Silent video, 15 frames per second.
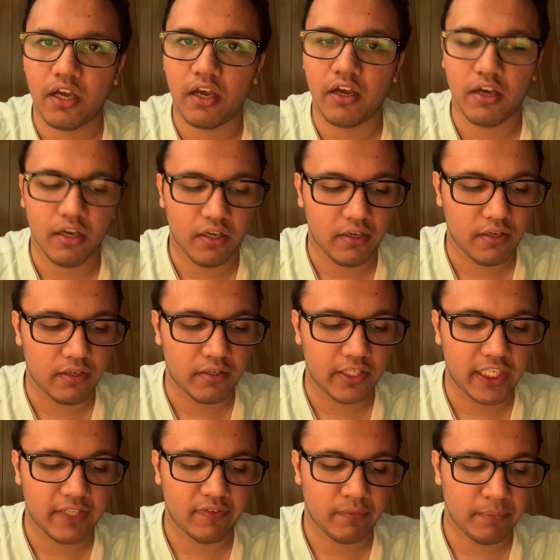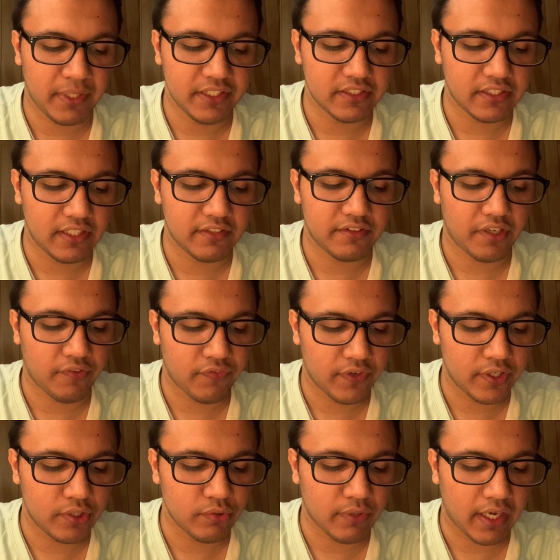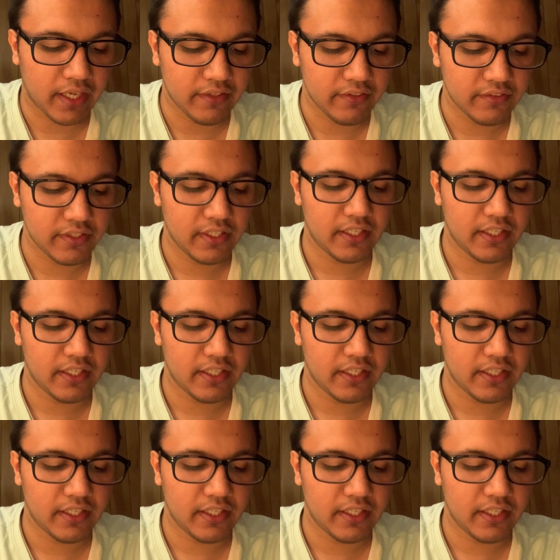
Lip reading: defamation is referred to as